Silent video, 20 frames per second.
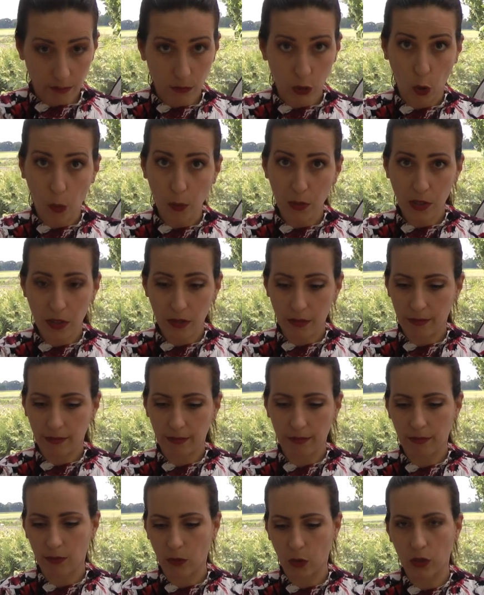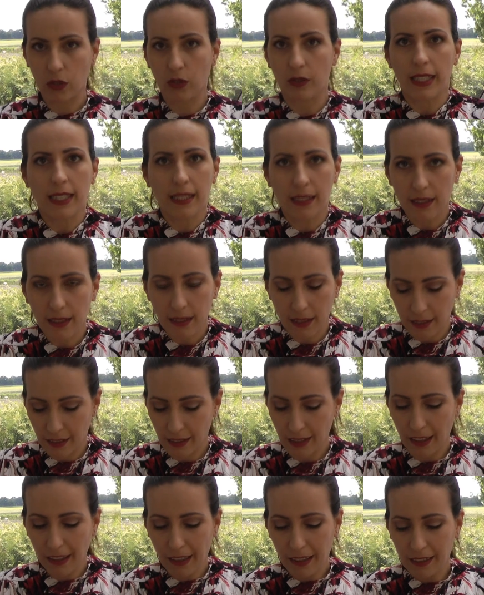tops or dresses
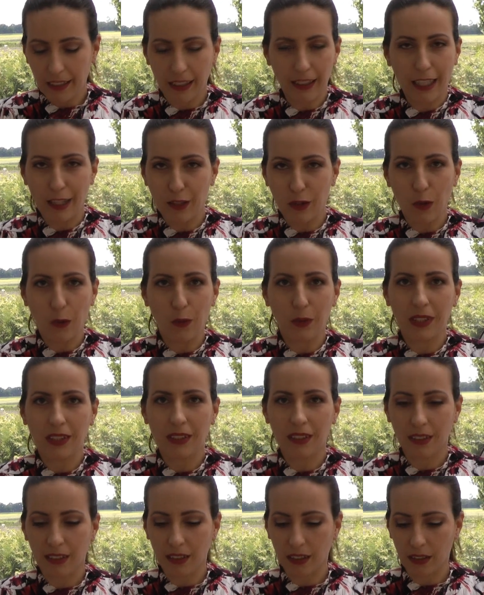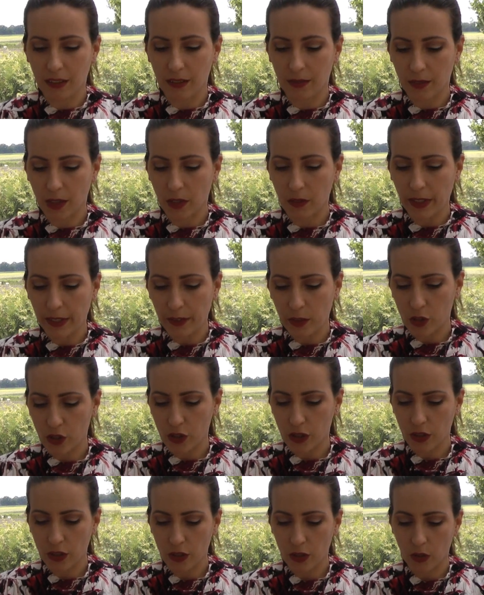that I sew with rayon
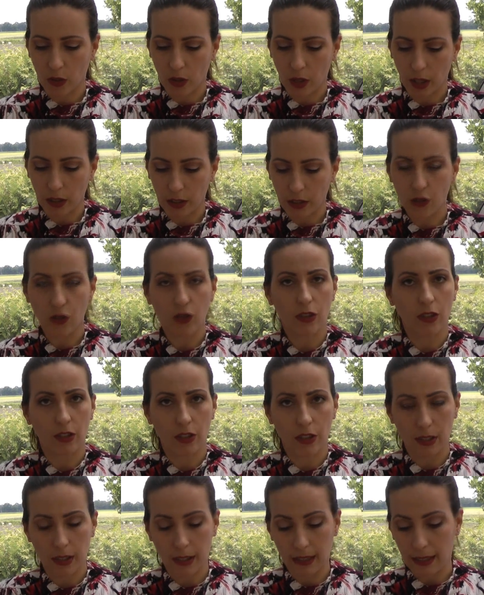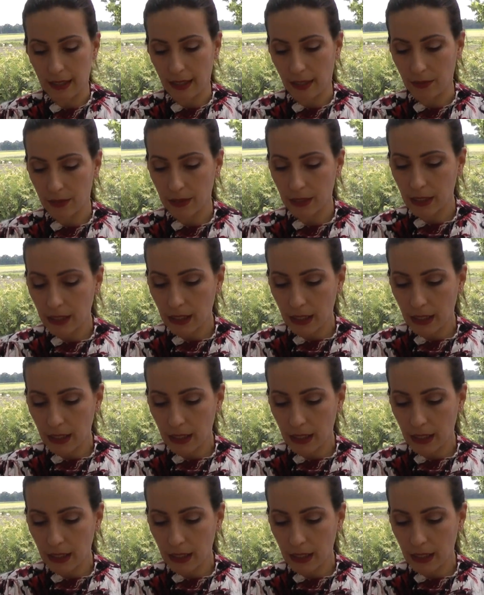jersey or cotton jerseys and stuff.